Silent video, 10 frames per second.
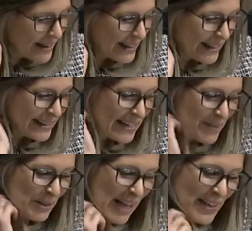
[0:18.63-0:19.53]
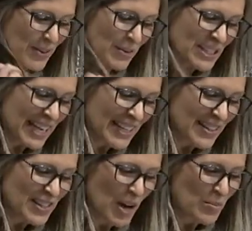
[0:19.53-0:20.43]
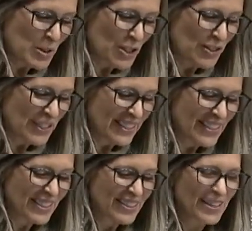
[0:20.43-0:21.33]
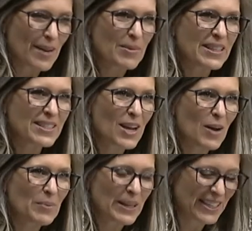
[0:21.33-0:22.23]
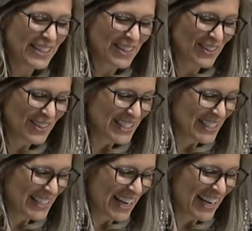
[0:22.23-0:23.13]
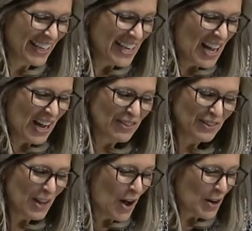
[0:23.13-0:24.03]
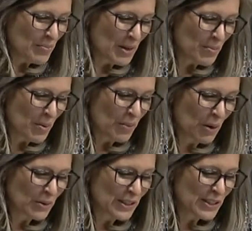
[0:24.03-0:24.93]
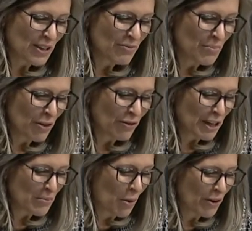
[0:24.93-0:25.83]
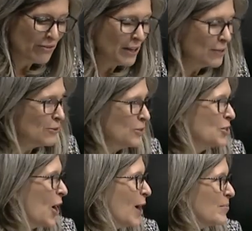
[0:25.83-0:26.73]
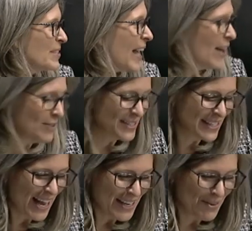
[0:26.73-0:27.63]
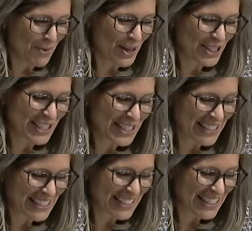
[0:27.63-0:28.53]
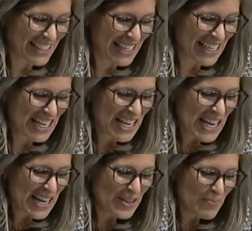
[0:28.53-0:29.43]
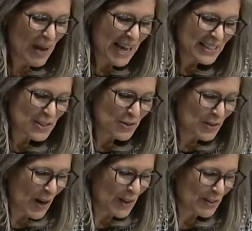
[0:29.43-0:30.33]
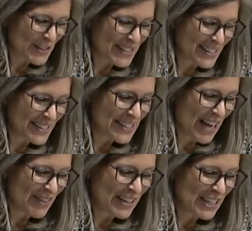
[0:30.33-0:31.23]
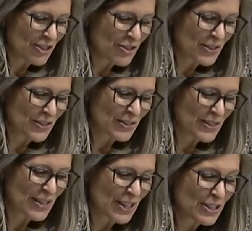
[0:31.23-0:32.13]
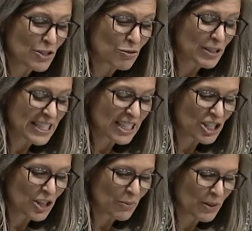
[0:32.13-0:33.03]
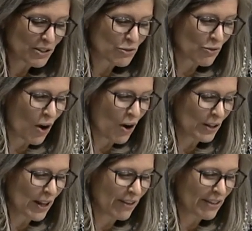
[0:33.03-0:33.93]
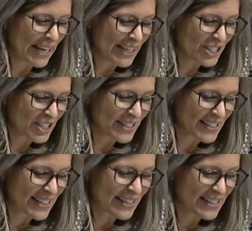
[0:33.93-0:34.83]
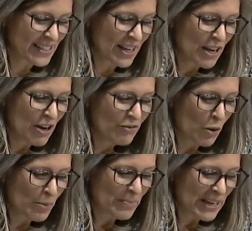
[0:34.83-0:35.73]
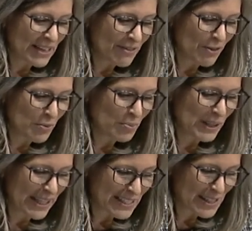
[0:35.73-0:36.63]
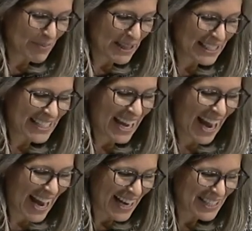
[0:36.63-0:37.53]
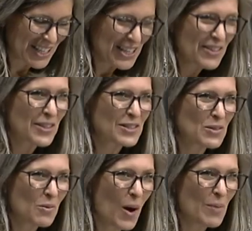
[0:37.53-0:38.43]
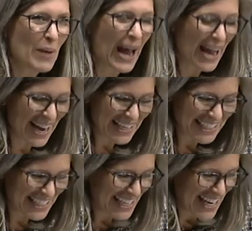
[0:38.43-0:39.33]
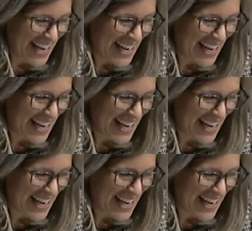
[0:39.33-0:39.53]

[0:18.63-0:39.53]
And I'm glad that we're taking this opportunity to examine the topic here today. I've long been a proponent of moving more federal jobs outside of Washington, D.C. In the past two Congresses, I've introduced the Strategic Withdrawal of Agencies for Meaningful Placement Act, the SWAMP Act.